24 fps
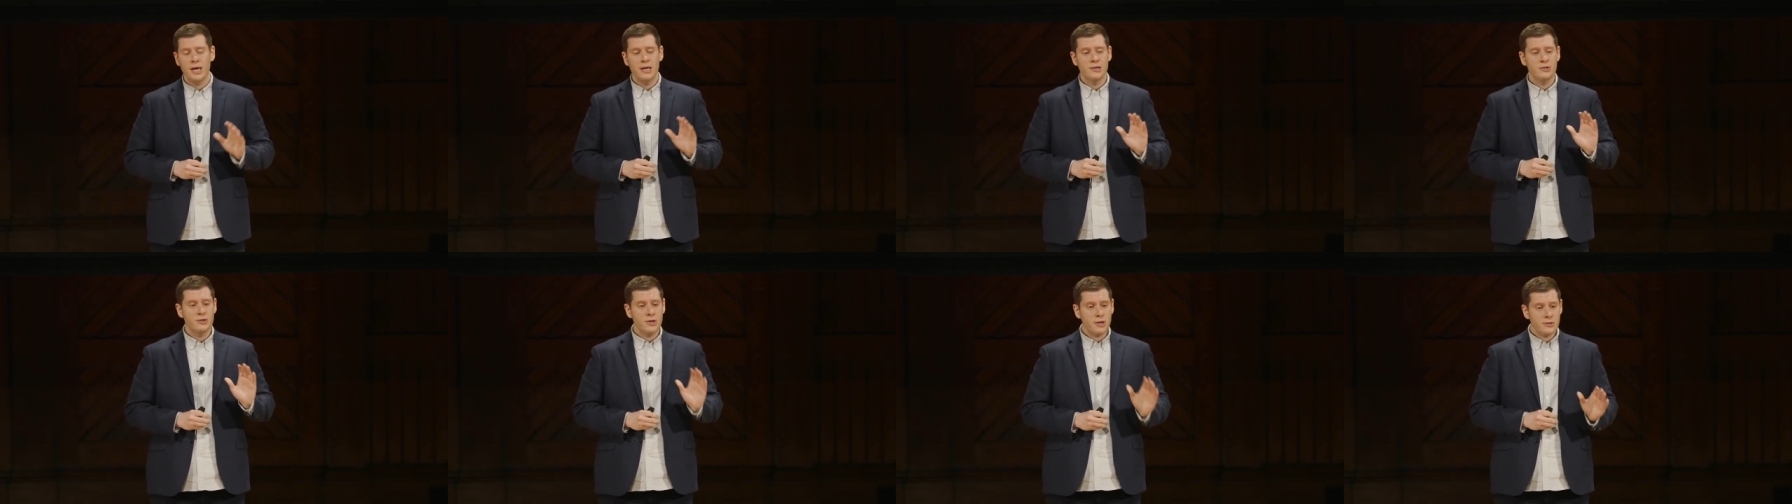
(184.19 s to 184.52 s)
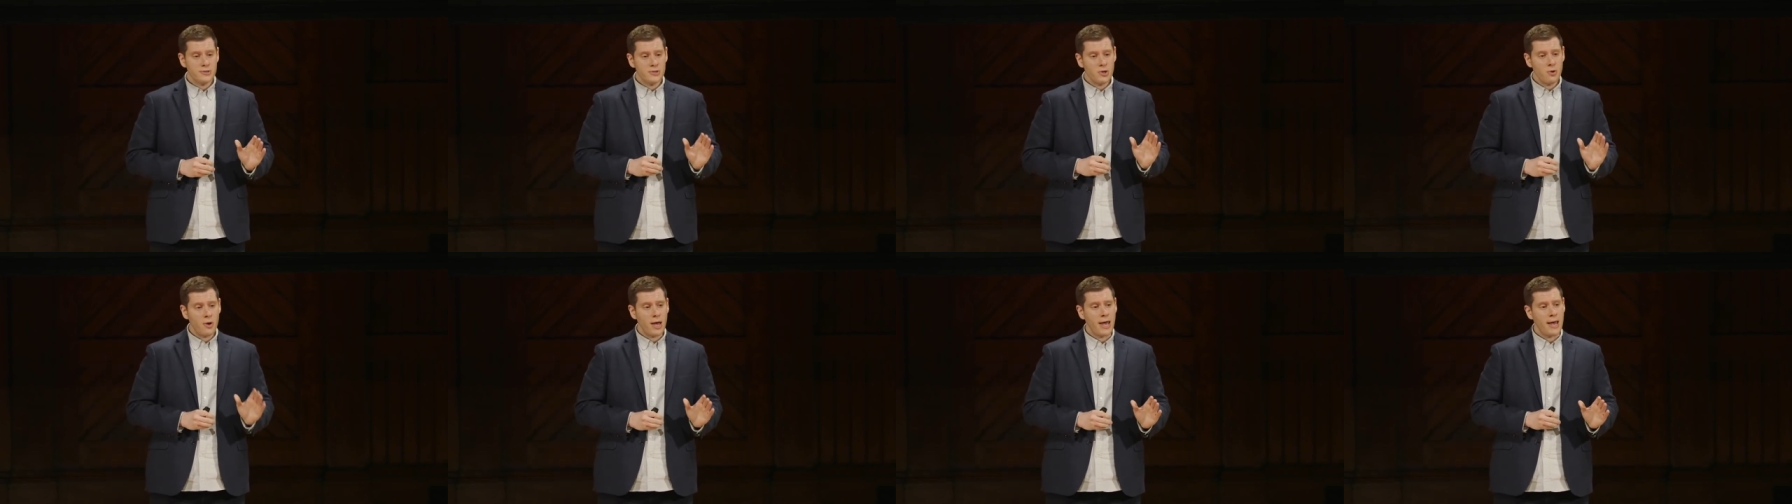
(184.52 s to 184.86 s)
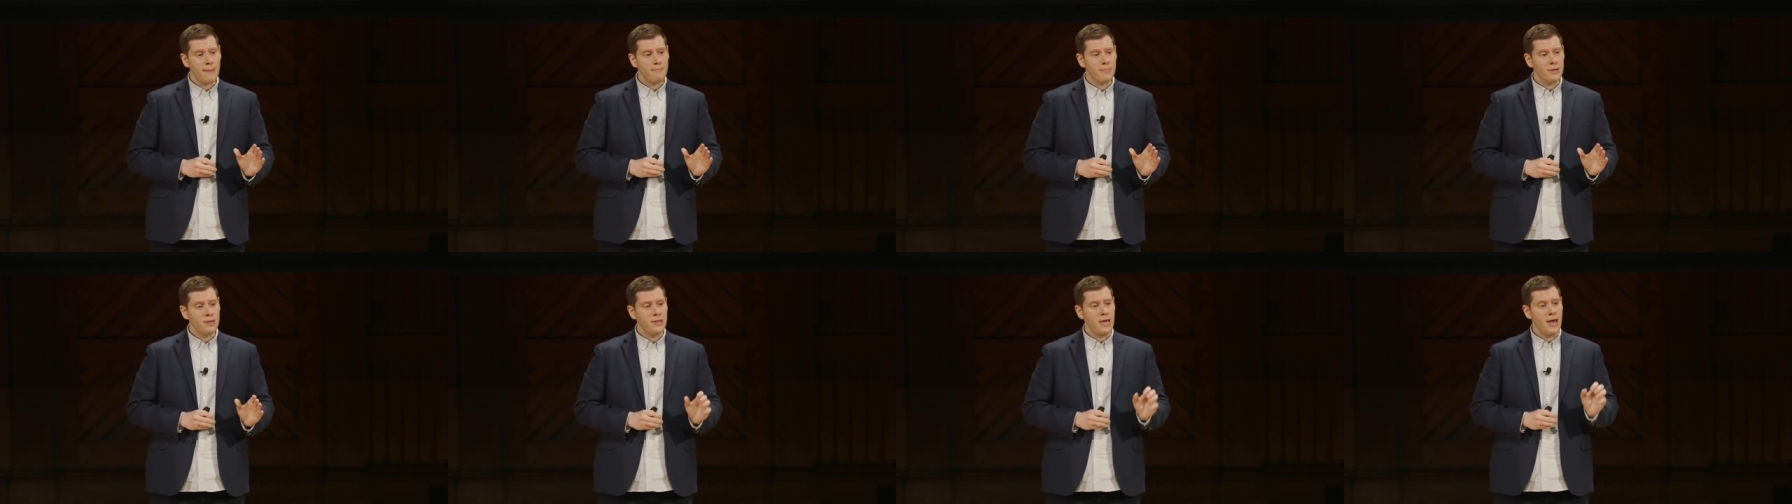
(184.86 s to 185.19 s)
It just so
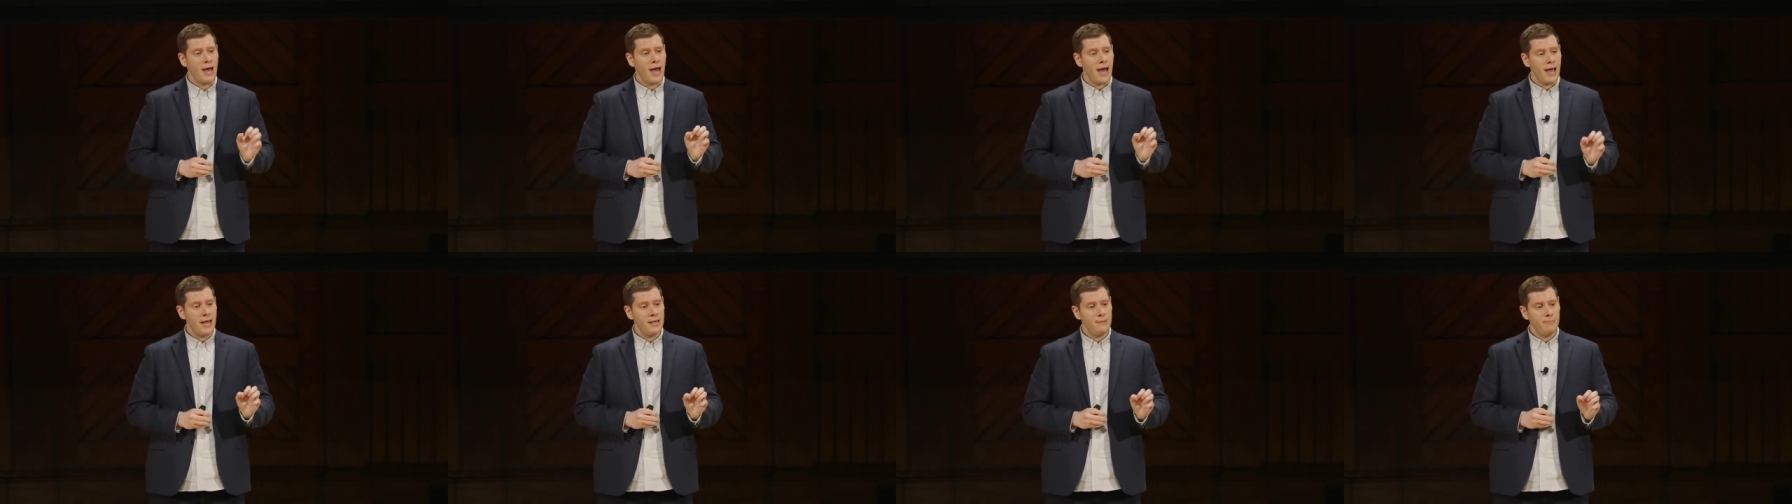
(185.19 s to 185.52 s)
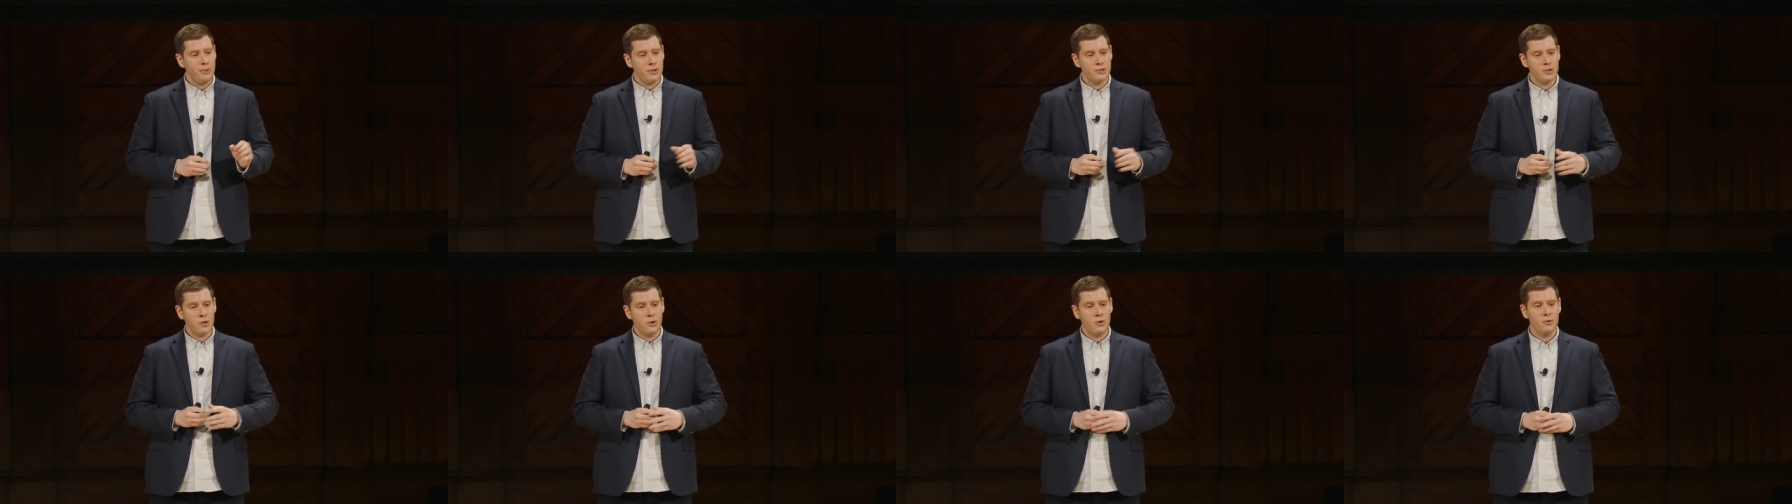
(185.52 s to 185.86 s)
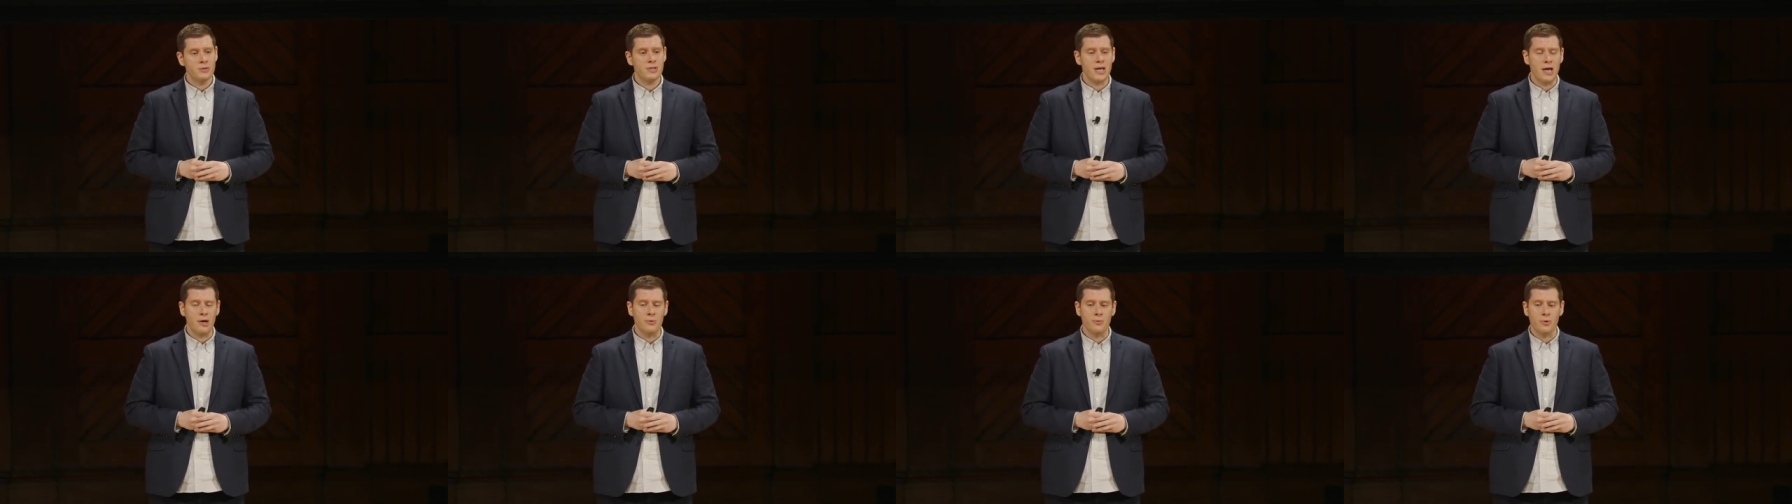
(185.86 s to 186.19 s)
happened that I had booked a
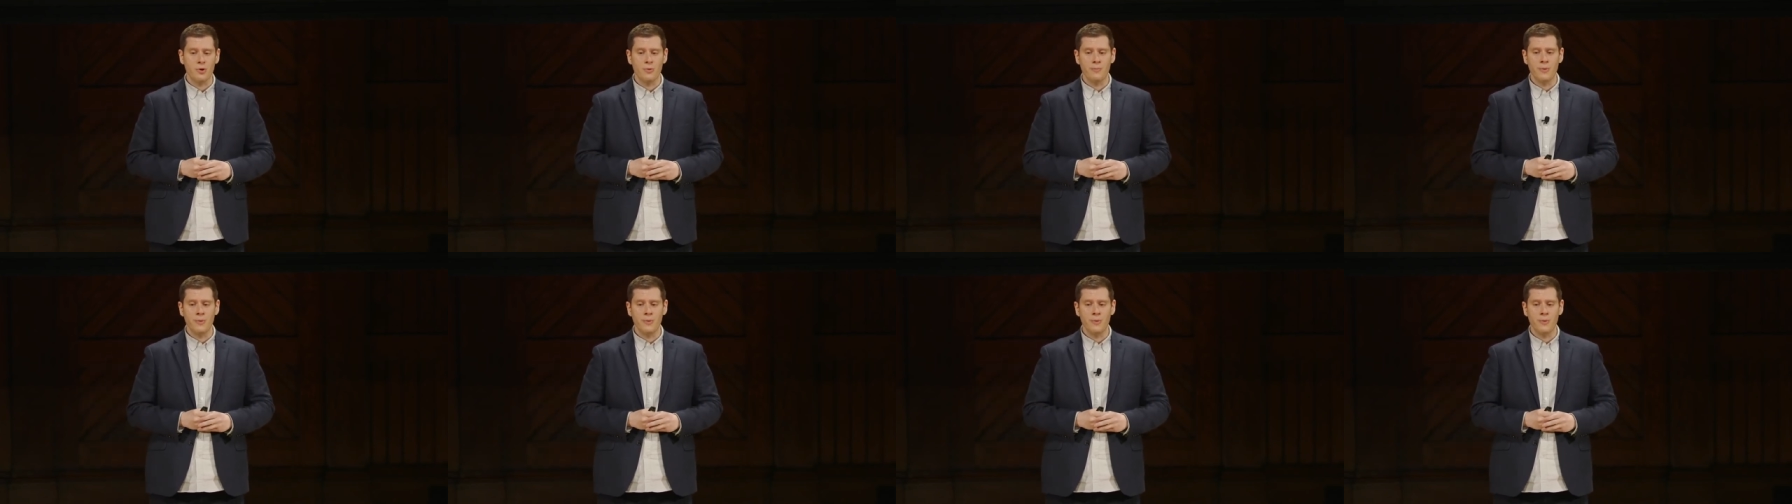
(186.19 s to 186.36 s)
hotel